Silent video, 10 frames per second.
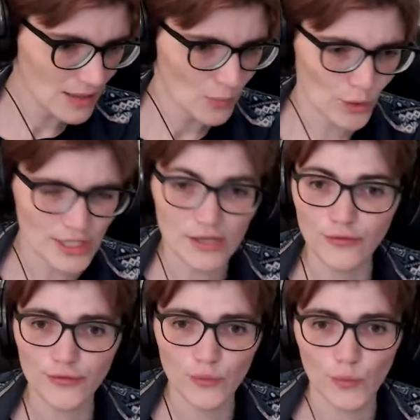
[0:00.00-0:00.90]
What
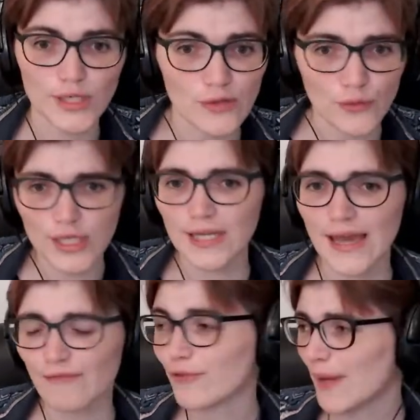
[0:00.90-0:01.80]
if we could
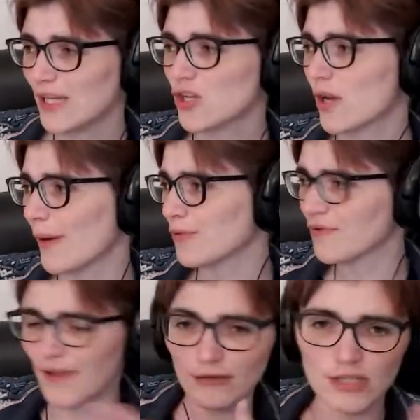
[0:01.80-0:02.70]
get information about the
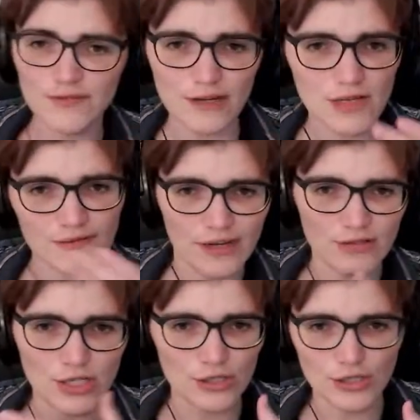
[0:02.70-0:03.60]
very, very,
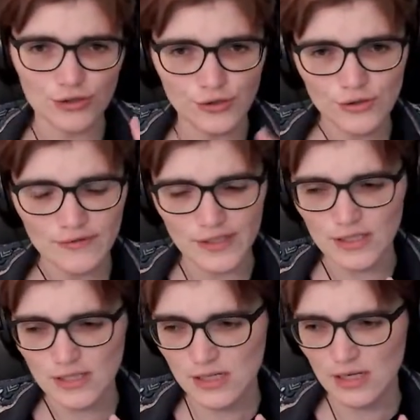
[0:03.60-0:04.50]
very early
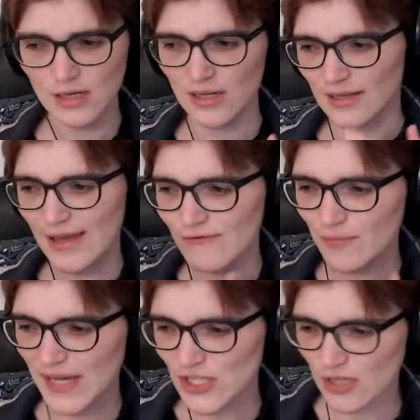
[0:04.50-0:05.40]
universe, get
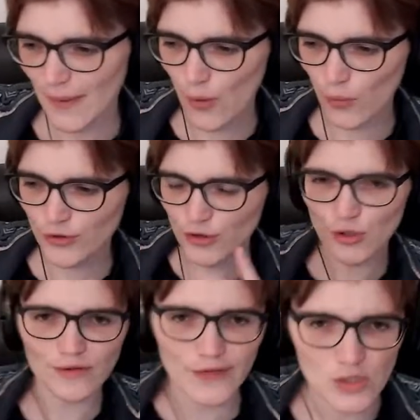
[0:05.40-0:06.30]
information about what the
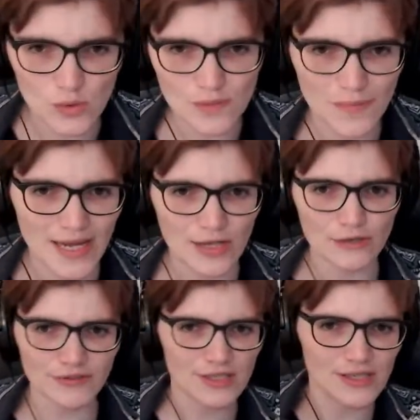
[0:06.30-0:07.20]
universe was made
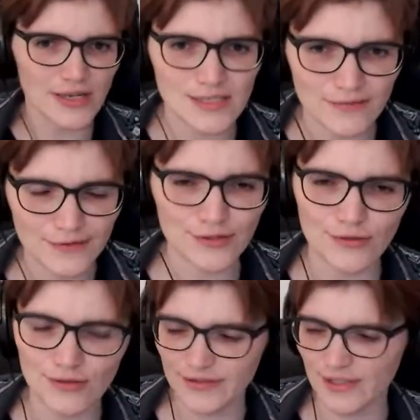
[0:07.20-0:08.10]
of, the size of the
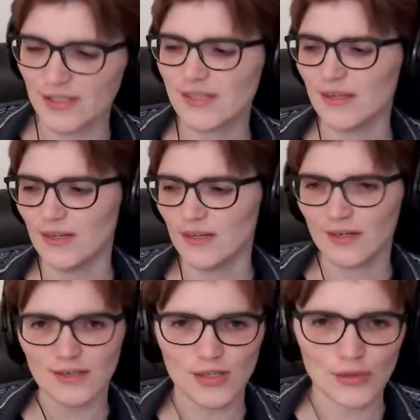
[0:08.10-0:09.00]
universe,
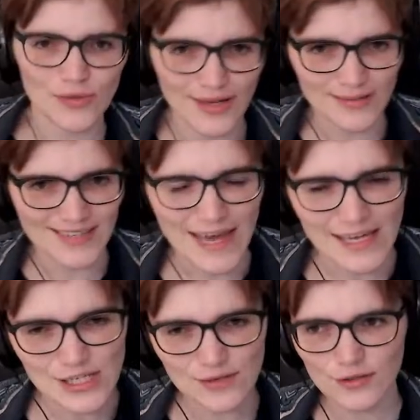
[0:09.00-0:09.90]
the
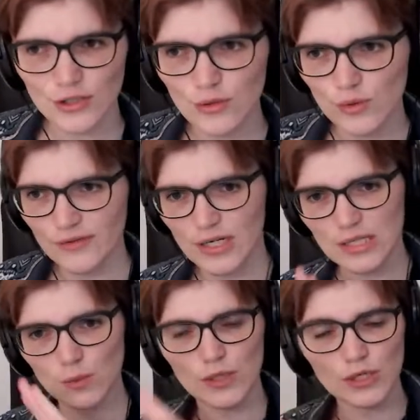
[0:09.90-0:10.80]
age of the
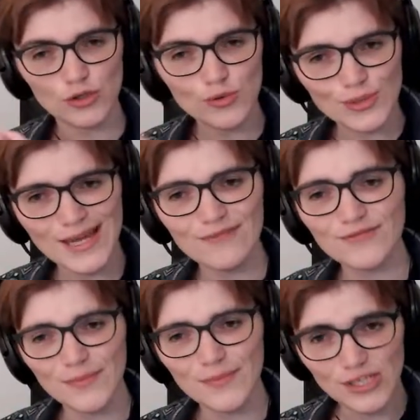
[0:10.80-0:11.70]
universe? We could use that
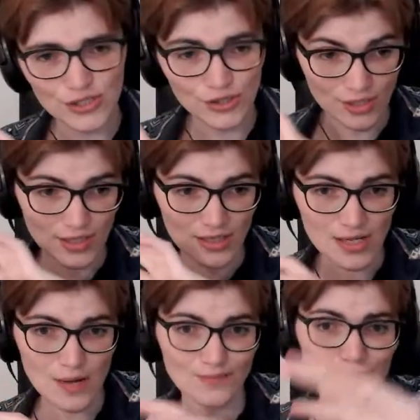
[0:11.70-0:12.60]
information
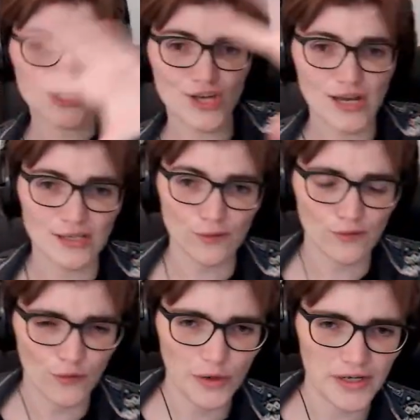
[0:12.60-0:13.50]
and project it
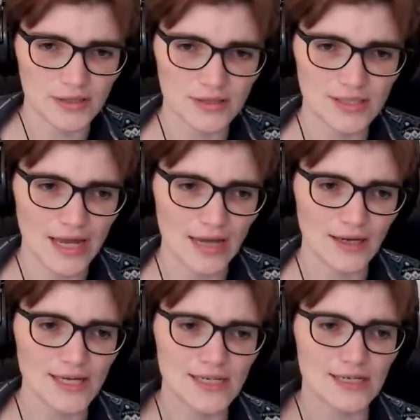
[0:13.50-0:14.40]
forward to get an
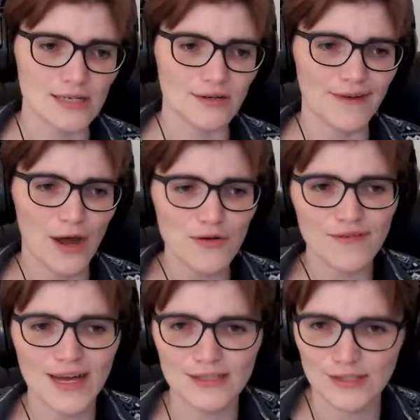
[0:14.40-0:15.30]
idea of how
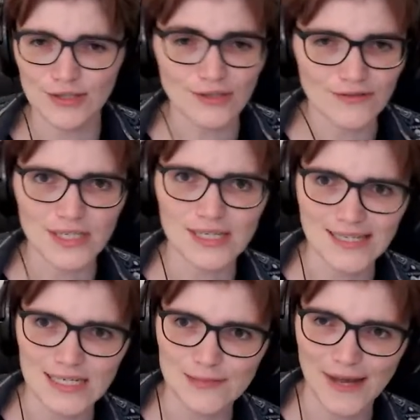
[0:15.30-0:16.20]
fast the universe
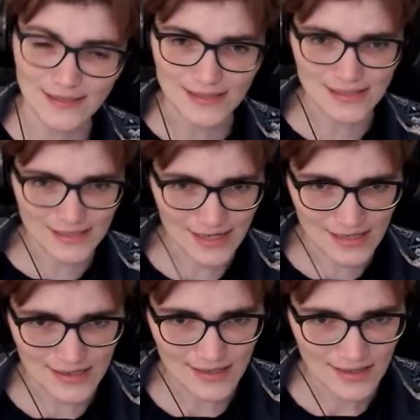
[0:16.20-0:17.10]
is expanding
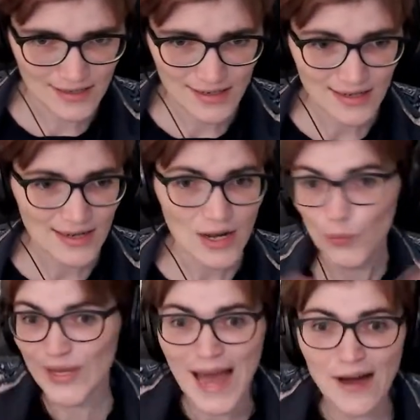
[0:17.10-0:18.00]
today.
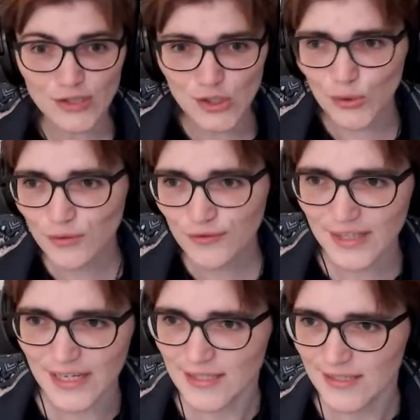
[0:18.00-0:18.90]
We have a tool for
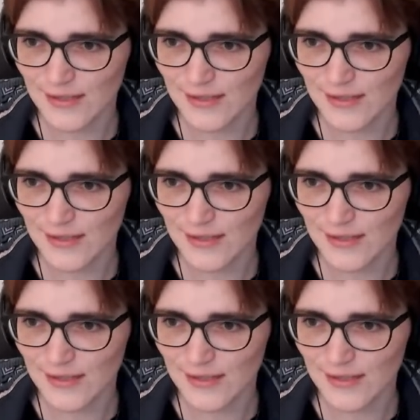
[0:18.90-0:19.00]
this.